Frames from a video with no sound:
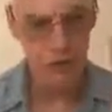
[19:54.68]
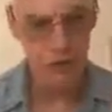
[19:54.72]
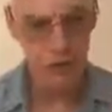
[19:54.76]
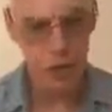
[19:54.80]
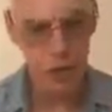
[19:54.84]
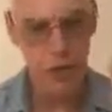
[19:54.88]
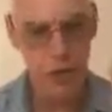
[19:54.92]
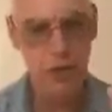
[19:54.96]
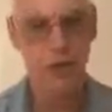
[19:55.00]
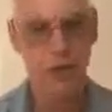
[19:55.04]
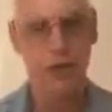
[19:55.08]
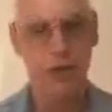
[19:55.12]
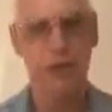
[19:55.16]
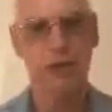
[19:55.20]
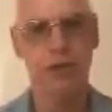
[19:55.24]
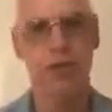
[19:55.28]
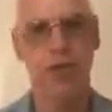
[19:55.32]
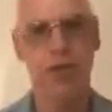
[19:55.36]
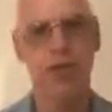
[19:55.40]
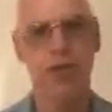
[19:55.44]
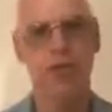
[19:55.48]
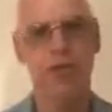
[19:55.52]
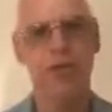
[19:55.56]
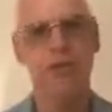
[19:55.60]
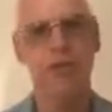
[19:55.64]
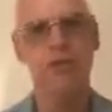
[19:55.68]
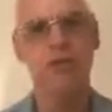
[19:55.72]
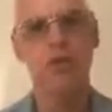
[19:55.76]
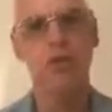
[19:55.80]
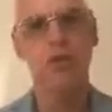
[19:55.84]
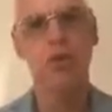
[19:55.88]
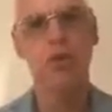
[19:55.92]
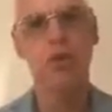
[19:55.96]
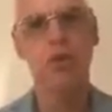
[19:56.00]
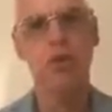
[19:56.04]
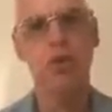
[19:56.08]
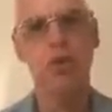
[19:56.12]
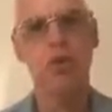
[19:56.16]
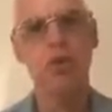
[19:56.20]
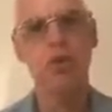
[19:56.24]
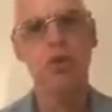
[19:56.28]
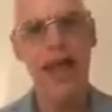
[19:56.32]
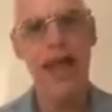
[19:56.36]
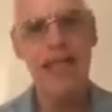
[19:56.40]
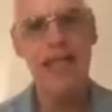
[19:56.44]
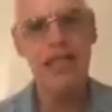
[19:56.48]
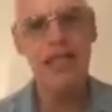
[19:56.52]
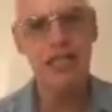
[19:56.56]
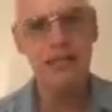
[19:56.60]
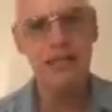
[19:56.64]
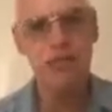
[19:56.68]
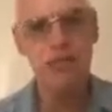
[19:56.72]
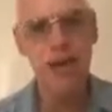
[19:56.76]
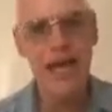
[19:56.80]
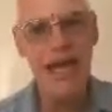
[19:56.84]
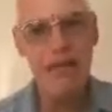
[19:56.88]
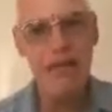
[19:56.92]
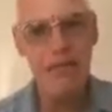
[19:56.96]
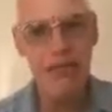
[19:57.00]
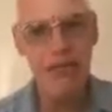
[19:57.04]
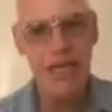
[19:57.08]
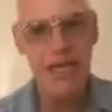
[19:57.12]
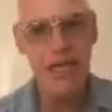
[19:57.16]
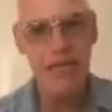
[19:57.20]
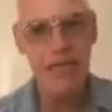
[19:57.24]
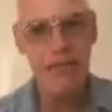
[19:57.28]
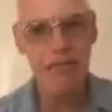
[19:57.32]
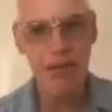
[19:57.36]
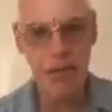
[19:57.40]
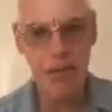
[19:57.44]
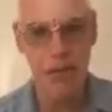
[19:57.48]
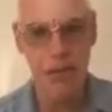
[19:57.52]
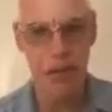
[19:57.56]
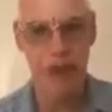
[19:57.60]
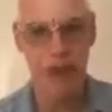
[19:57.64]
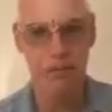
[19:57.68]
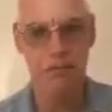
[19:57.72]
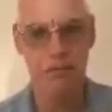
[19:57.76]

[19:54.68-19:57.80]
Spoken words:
Google Earth was Maggie's red Mini car